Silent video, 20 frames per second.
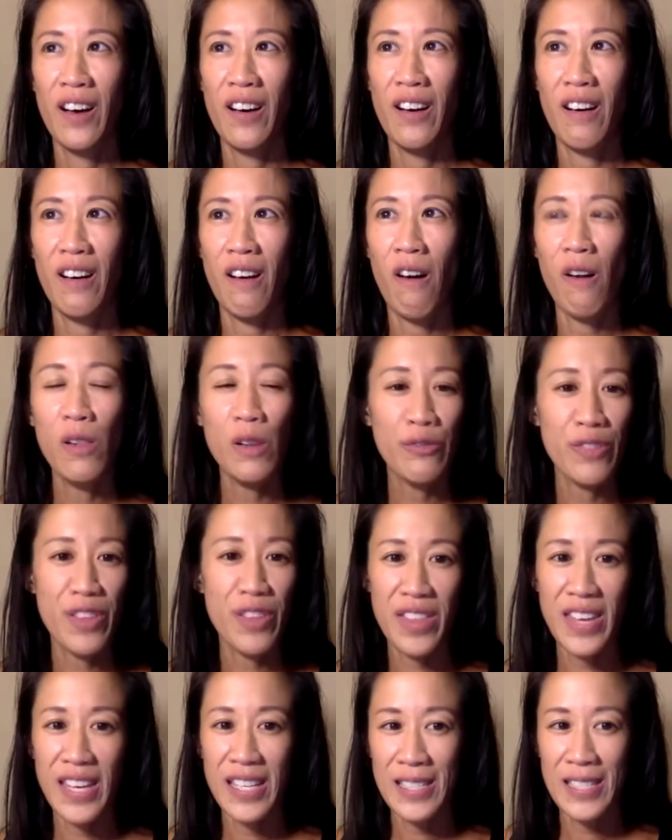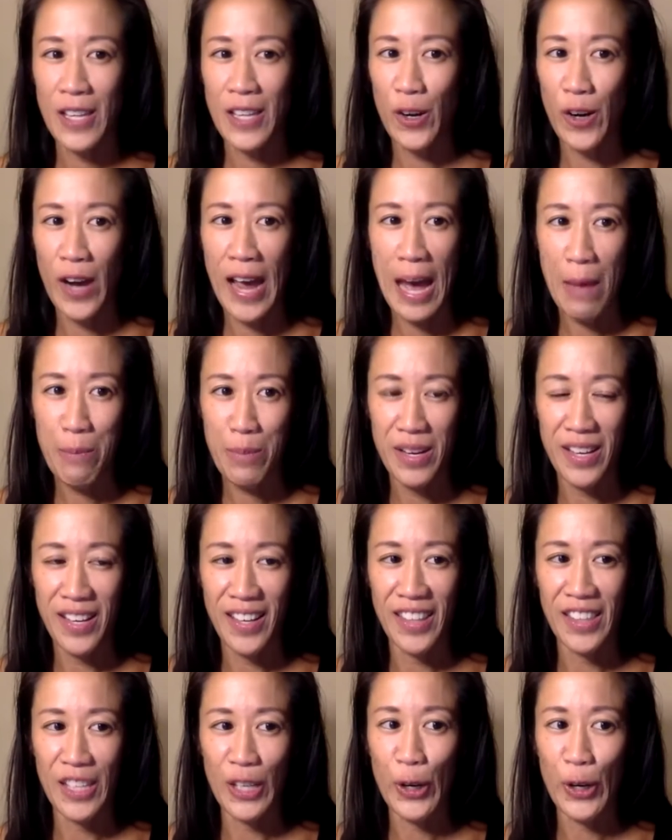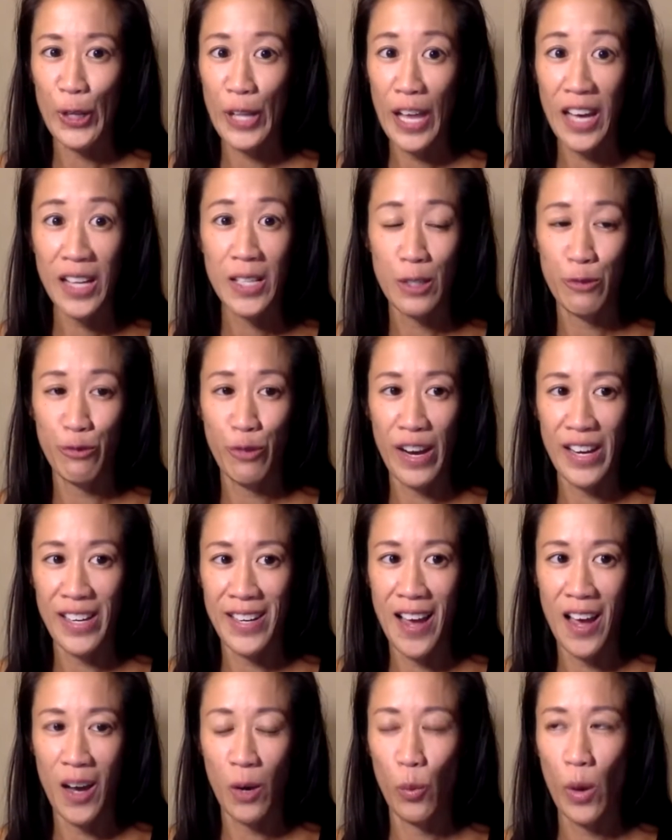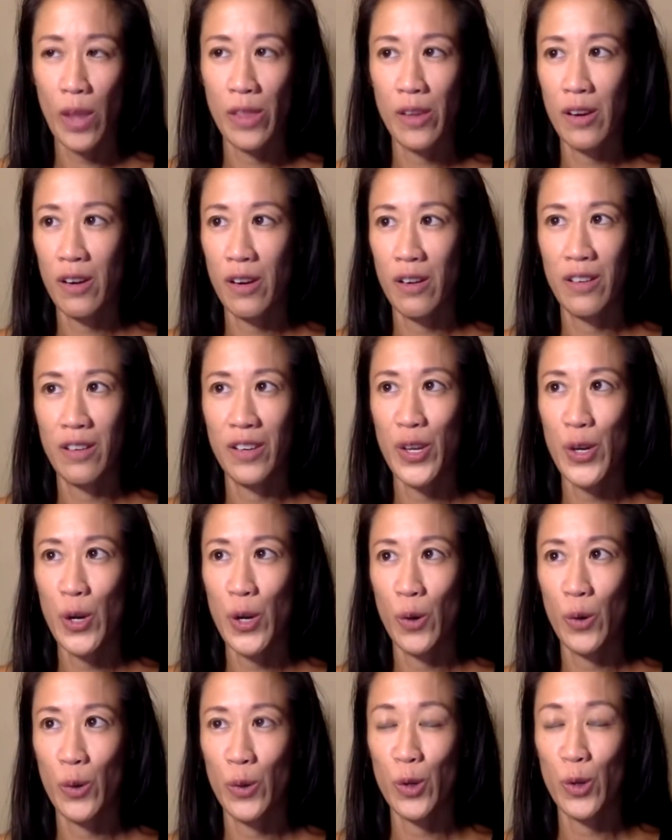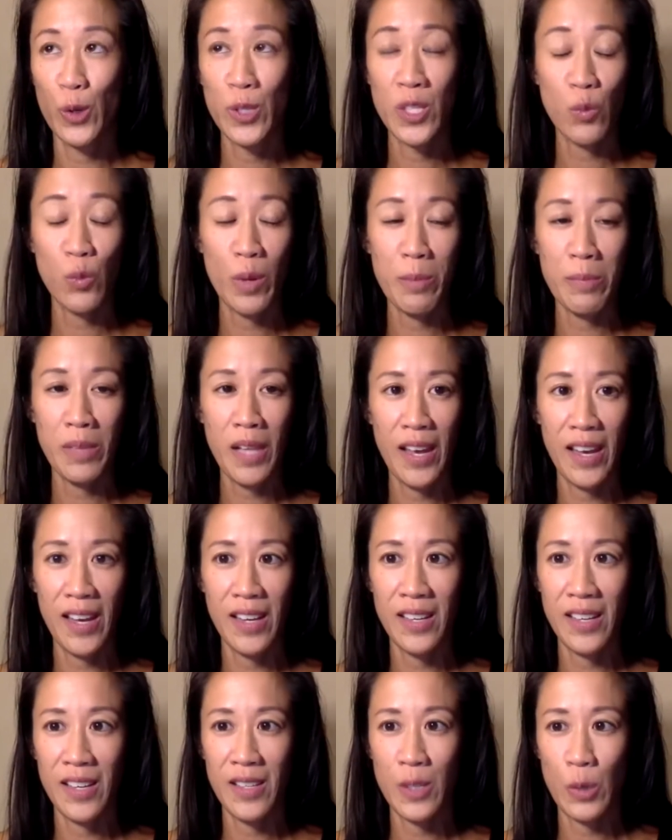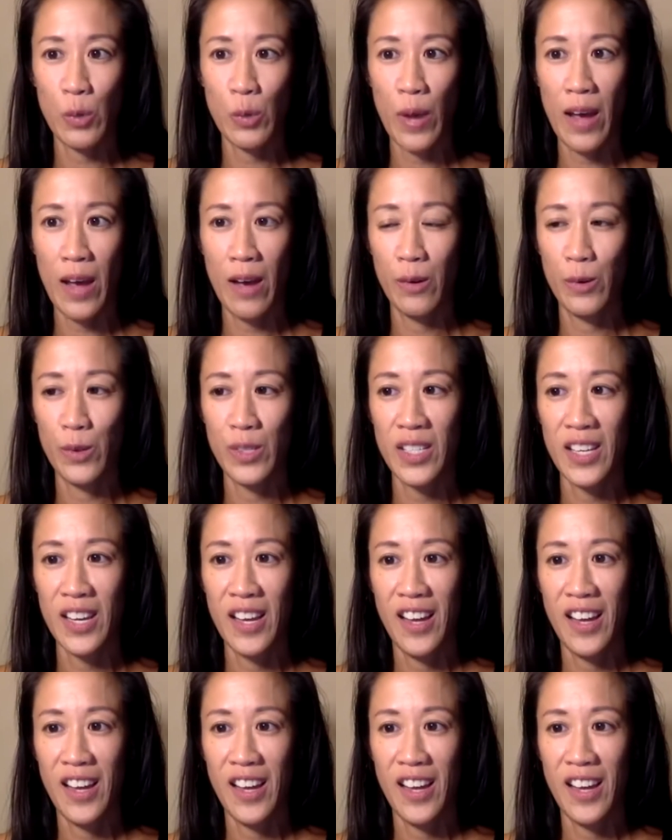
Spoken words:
all of the things that are happening in the collective right now, whether, you know, your swim lane is around